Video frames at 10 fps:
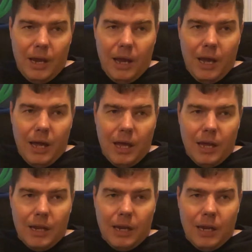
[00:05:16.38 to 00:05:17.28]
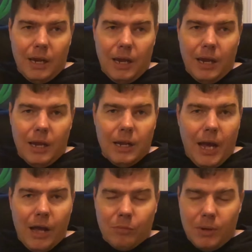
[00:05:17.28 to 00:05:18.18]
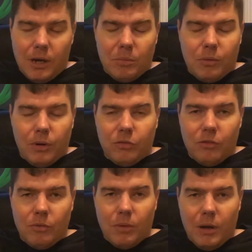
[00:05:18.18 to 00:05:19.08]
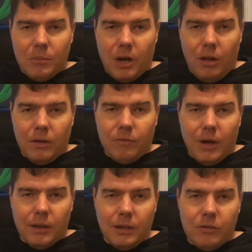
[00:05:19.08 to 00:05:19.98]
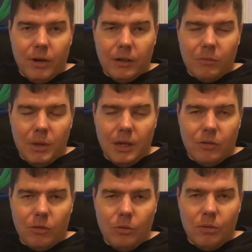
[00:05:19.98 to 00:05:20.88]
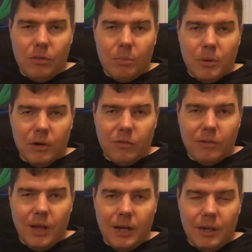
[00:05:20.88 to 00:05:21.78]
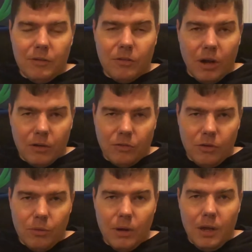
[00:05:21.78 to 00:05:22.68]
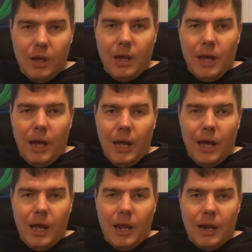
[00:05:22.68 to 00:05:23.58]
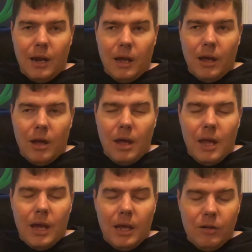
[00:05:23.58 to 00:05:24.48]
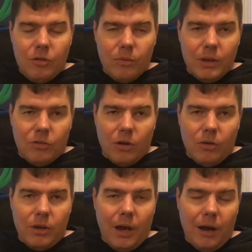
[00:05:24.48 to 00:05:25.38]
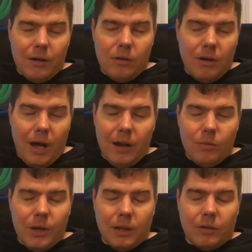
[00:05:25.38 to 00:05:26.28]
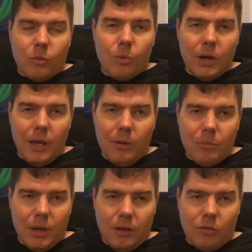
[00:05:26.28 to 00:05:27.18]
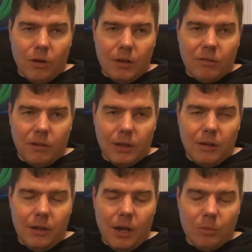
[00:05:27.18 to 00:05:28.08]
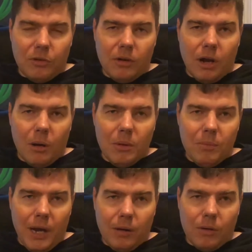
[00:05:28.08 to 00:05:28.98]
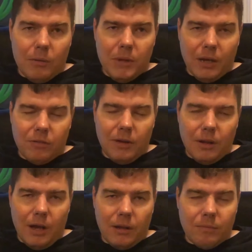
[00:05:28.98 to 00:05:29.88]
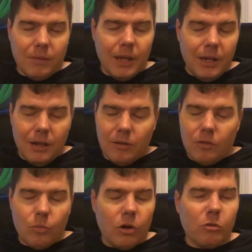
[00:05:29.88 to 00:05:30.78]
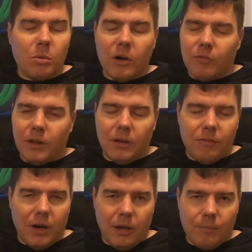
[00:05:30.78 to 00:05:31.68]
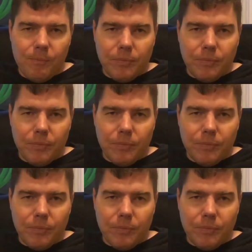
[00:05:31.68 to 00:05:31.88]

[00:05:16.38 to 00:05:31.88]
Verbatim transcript: and it asked me a couple questions of why I'm calling, finally directed me to the person I need to talk to. And in doing so, you had, had to wait like 28 minutes, so I selected the option to call me back when I'm next in line. It does, it works perfectly fine.